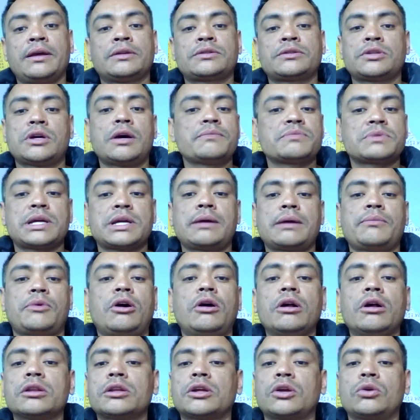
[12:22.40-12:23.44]
sometimes
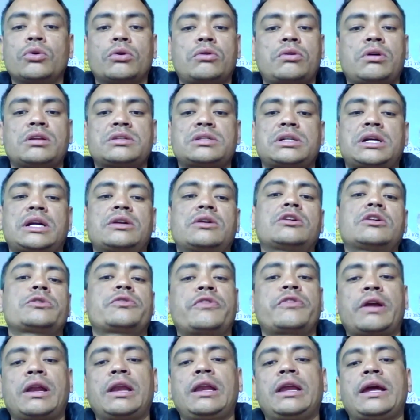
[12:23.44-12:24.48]
all the locals are not
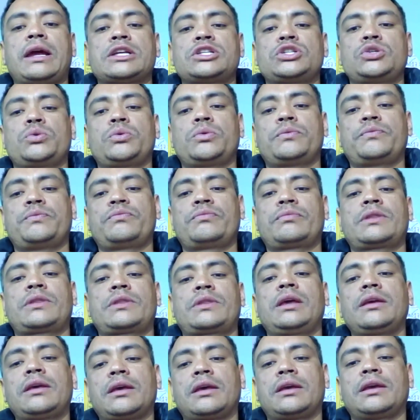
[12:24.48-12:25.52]
friendly as you
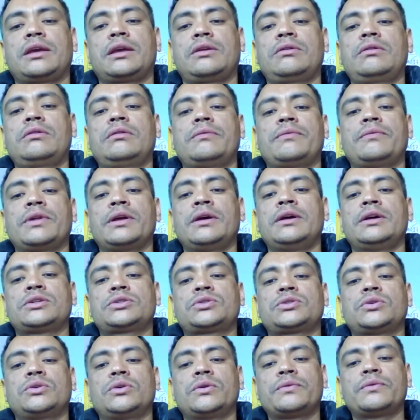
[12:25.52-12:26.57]
thinking.
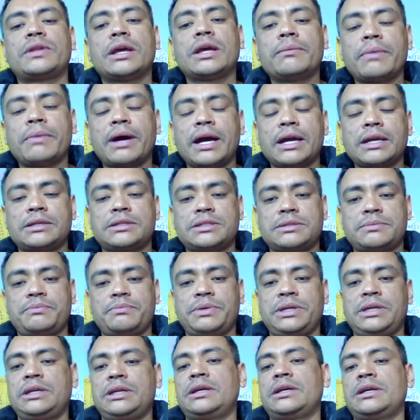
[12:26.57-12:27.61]
So they might
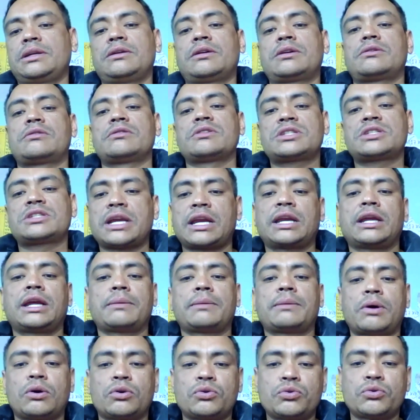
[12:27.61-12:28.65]
be not understanding
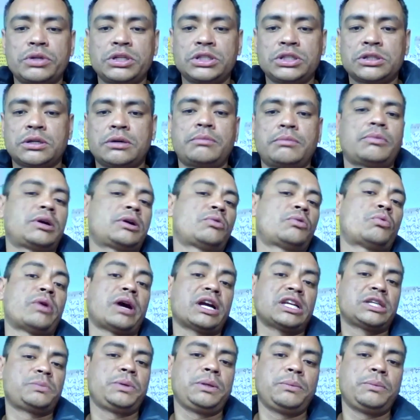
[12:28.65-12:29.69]
about tourism or
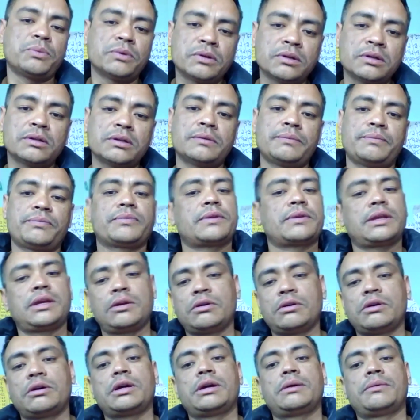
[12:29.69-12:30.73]
white people.
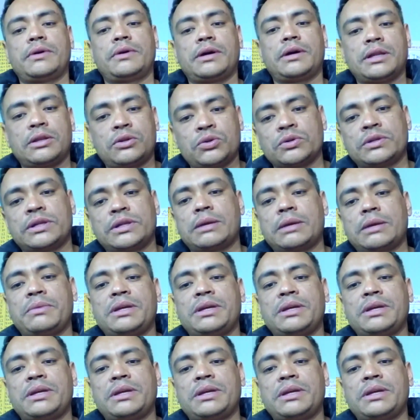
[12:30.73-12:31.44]
So that